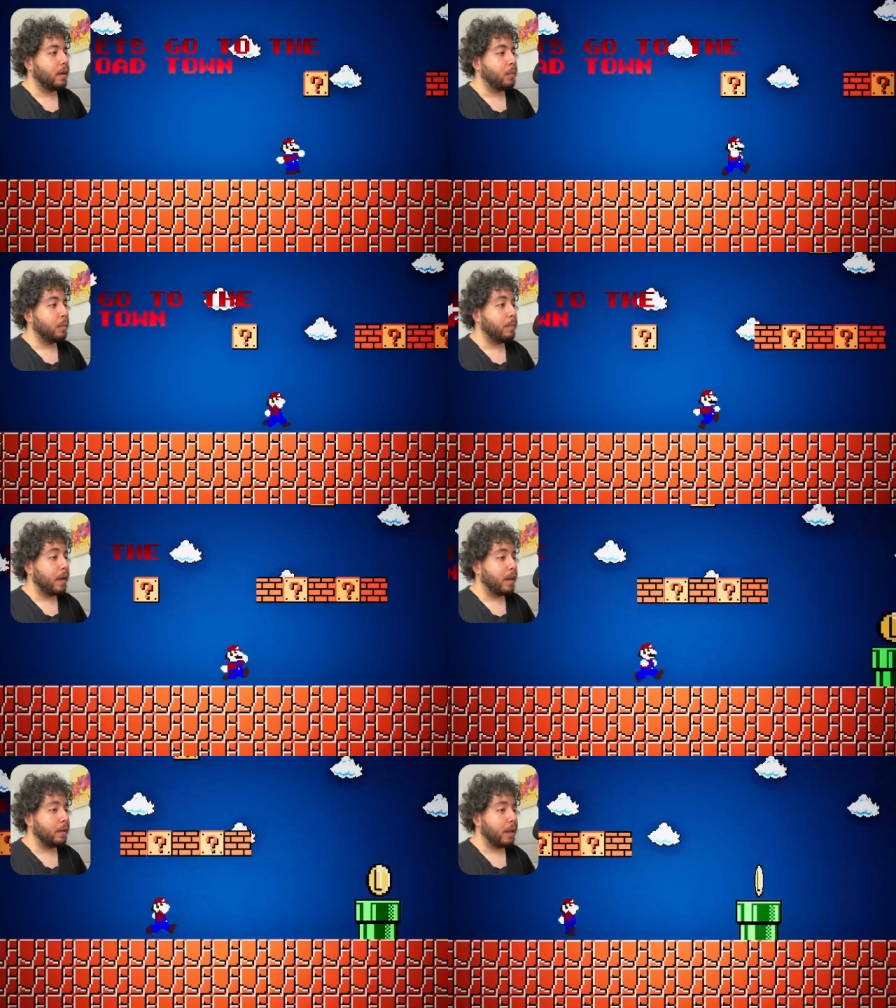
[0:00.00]
I'm not
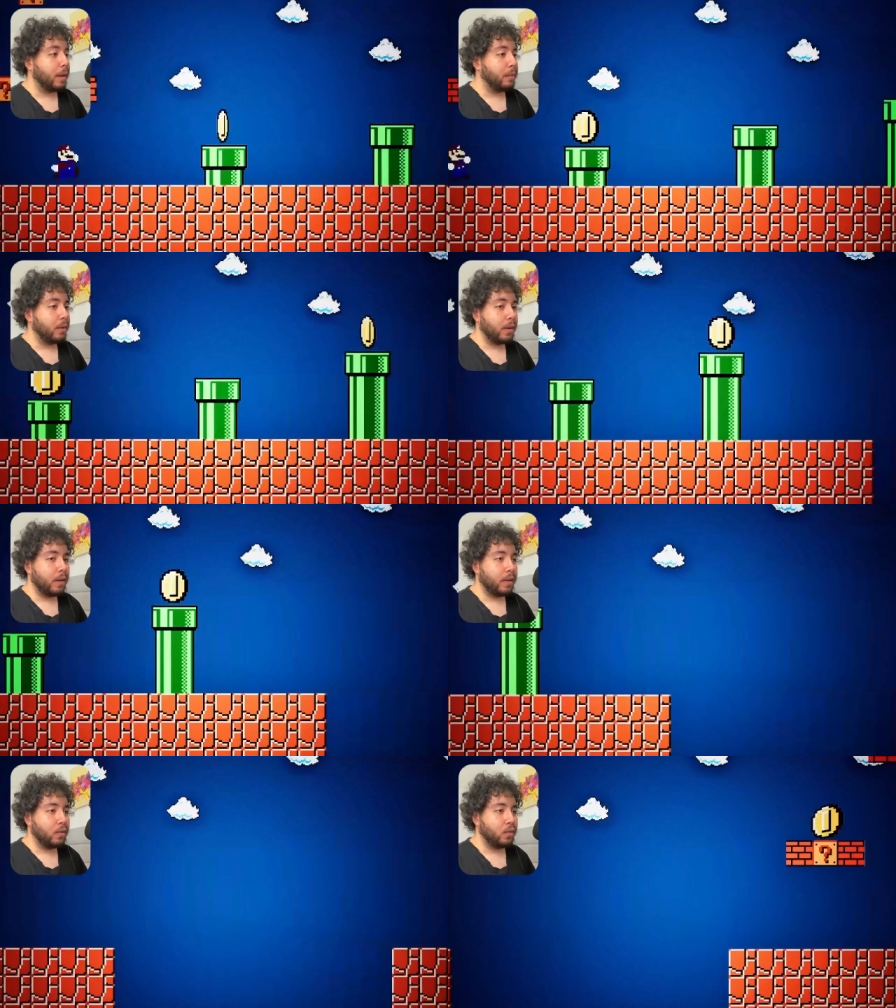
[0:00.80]
bad at games,
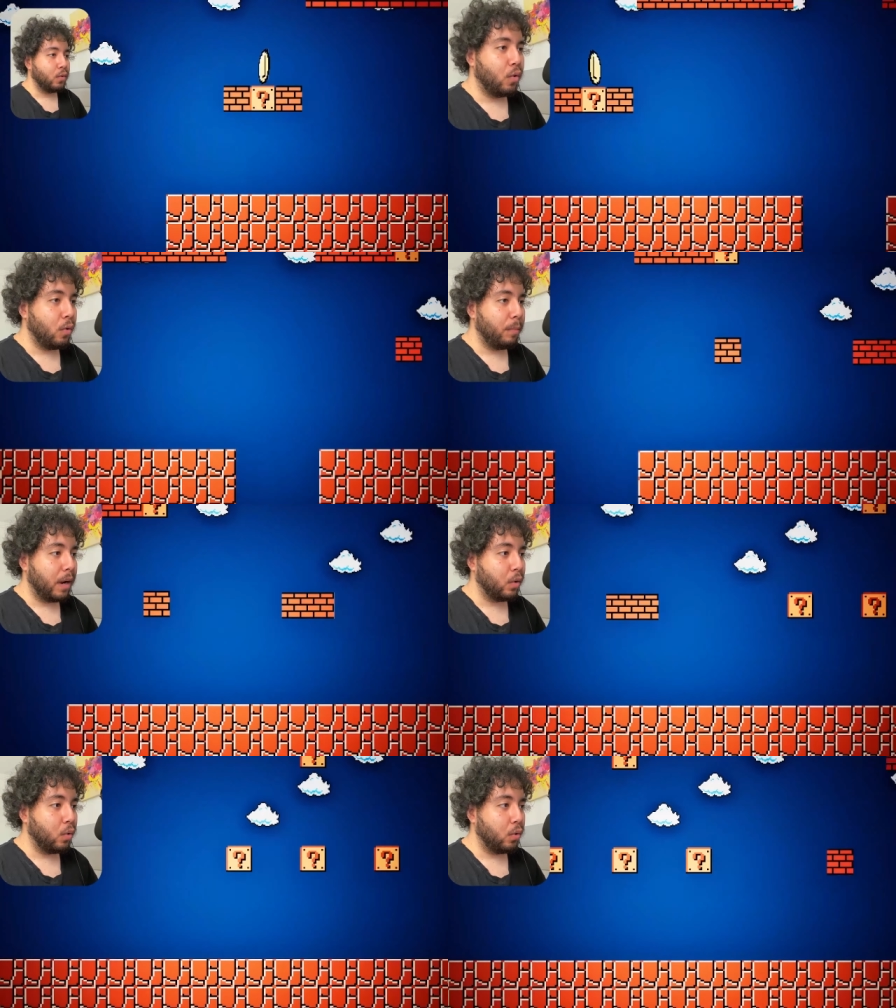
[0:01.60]
okay? Oh
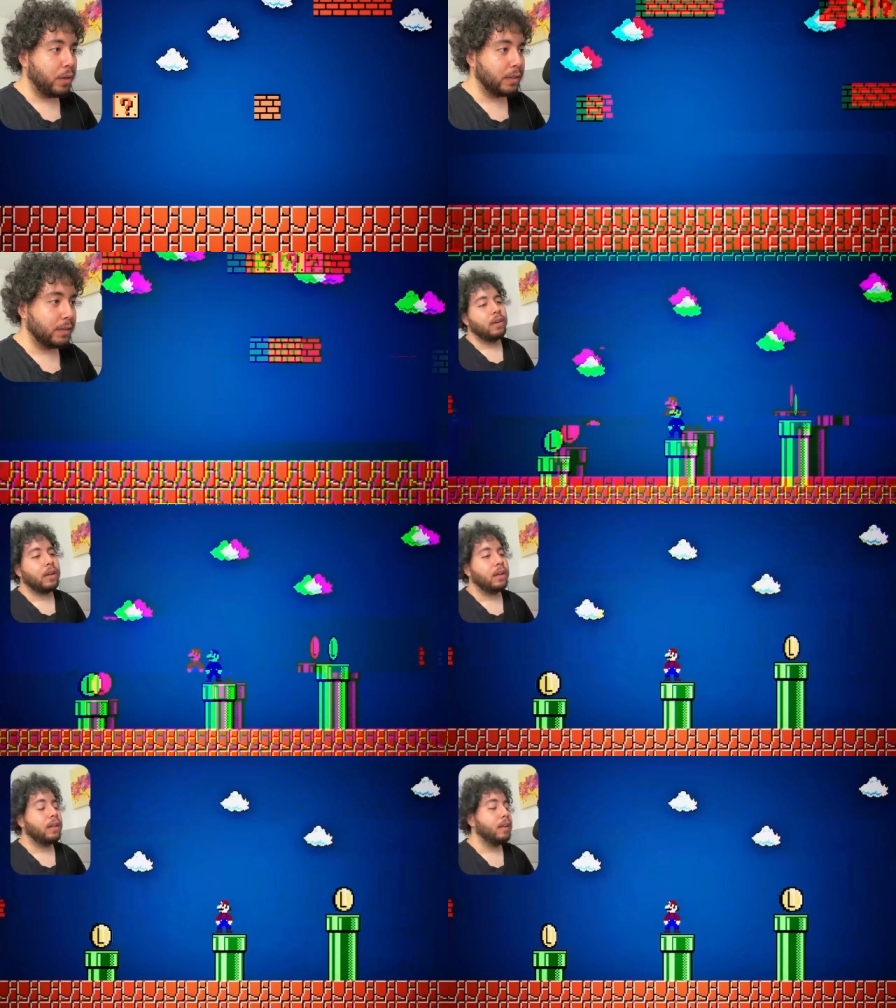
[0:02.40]
my god!
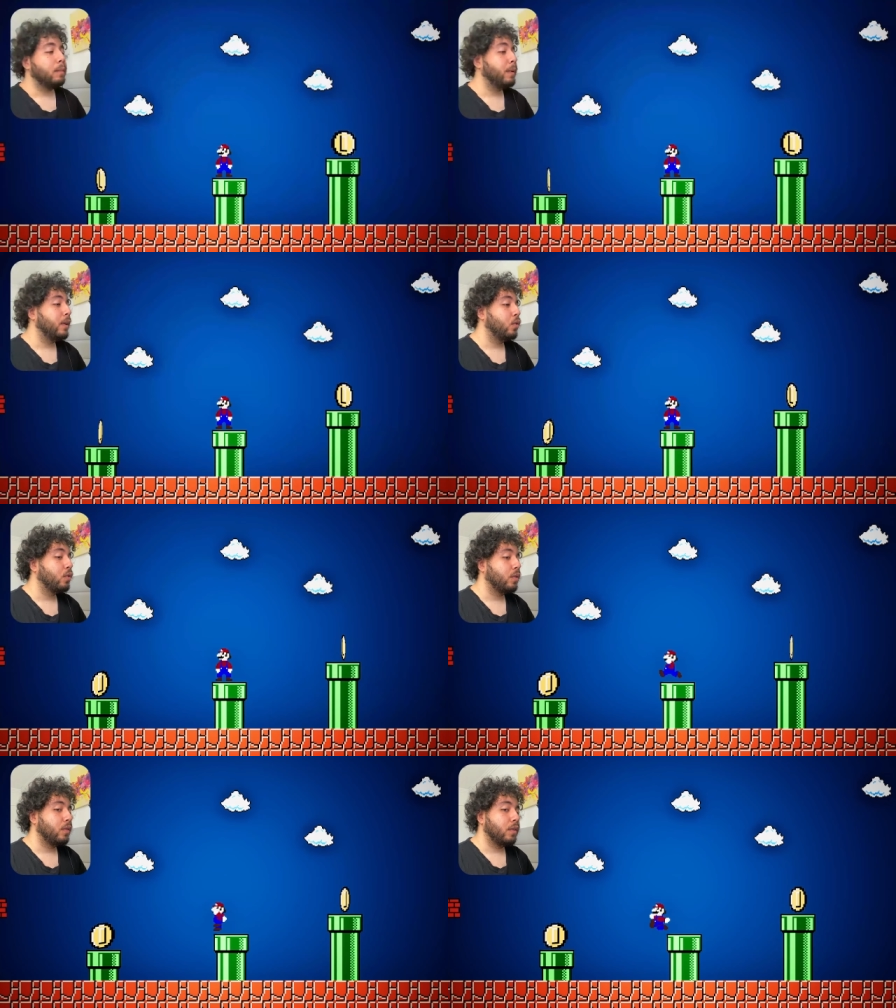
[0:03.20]
Okay, let me
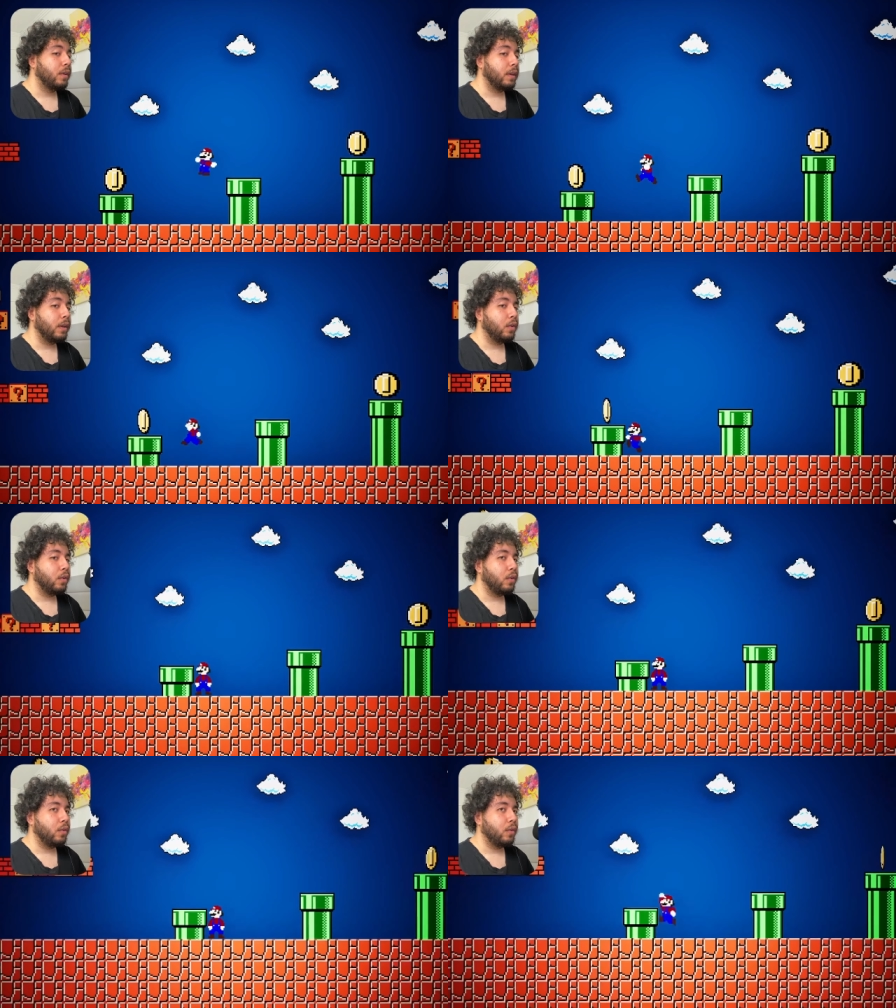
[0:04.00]
not, you
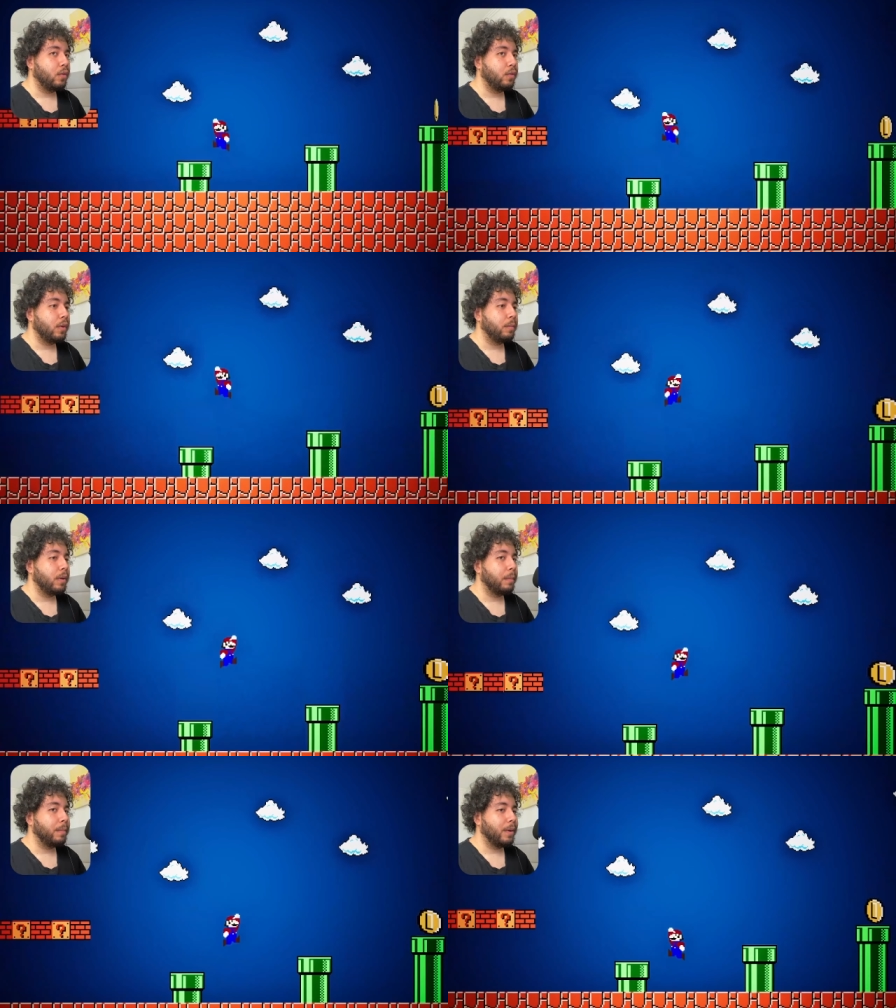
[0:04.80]
know, flip
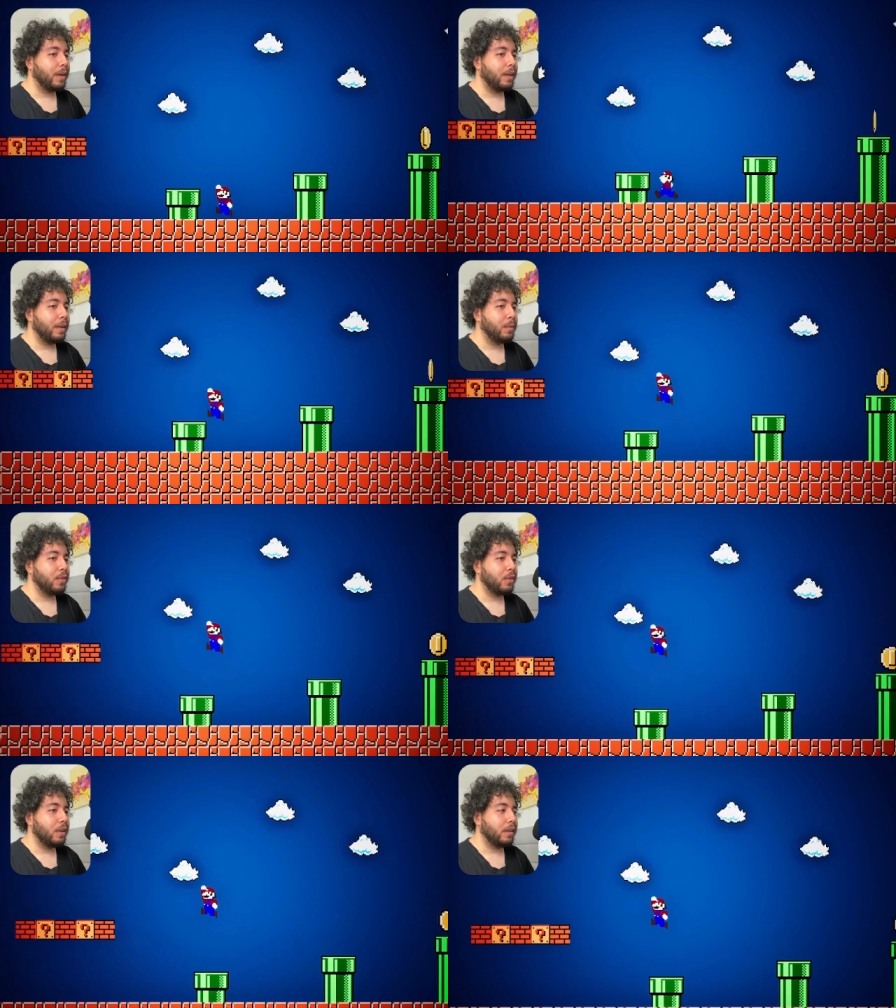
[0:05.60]
up. Okay, let me
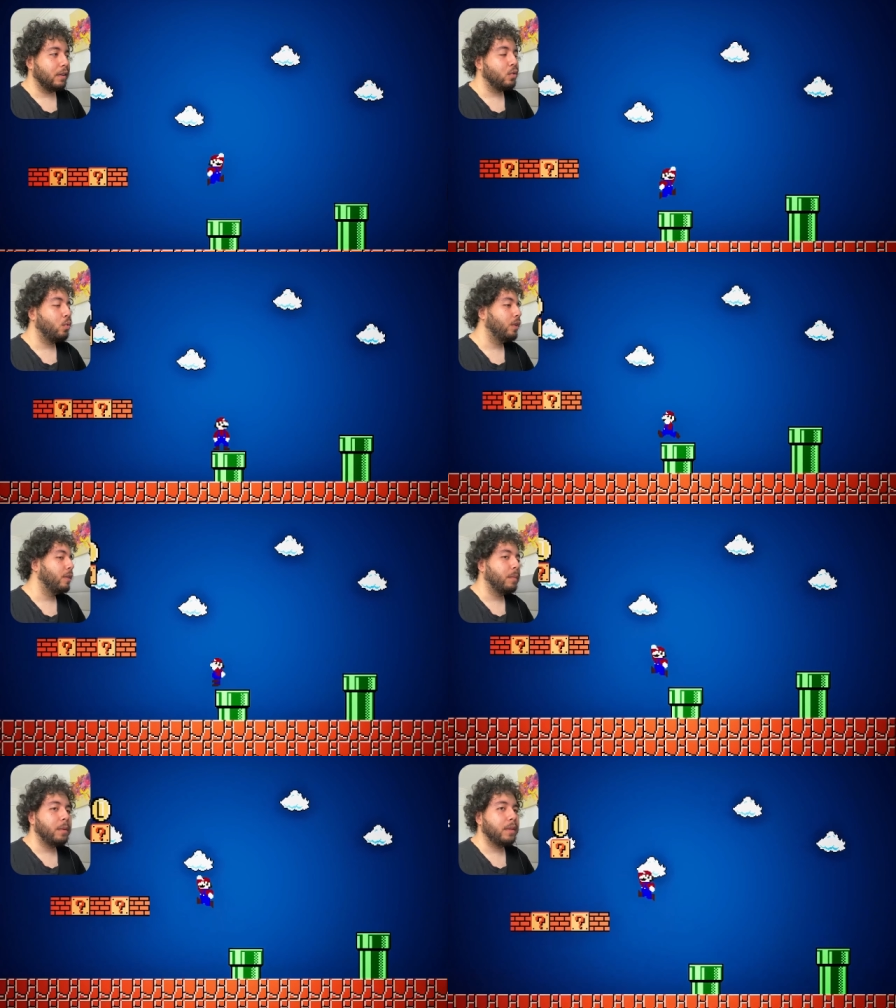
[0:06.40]
just collect these
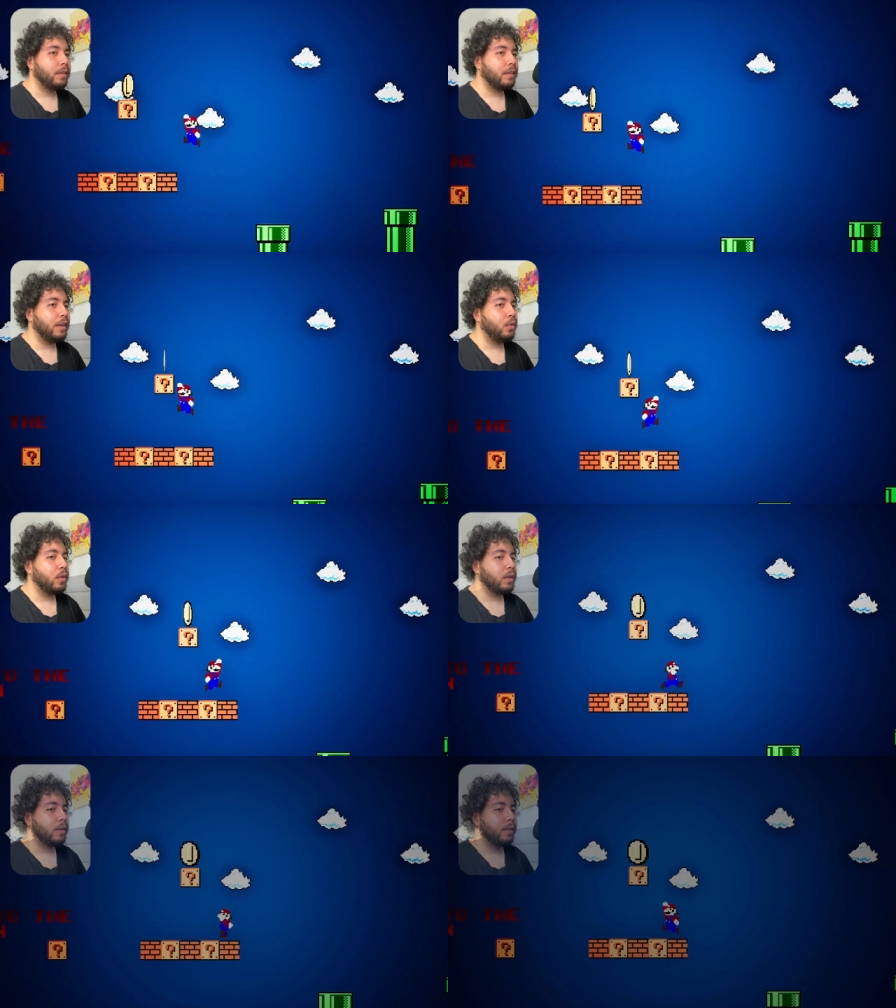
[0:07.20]
coins. Maybe there's a secret.